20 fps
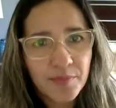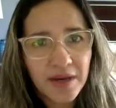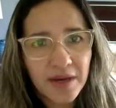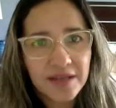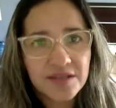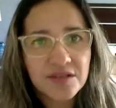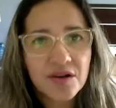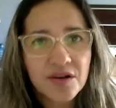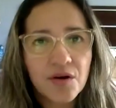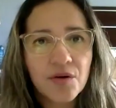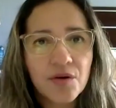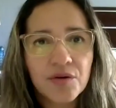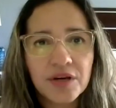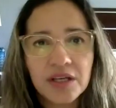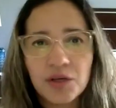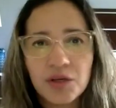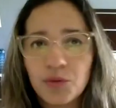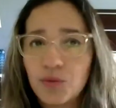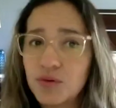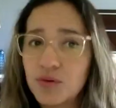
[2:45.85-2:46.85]
my score,
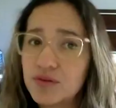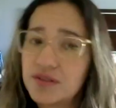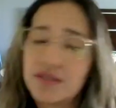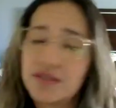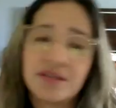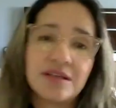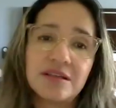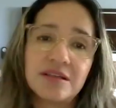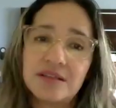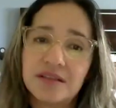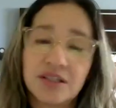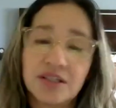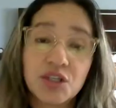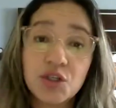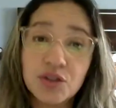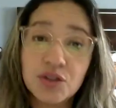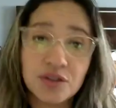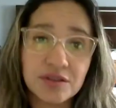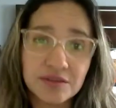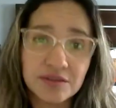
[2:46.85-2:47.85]
it wasn't
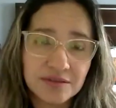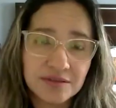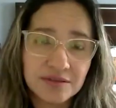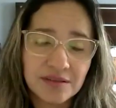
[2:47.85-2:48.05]
good.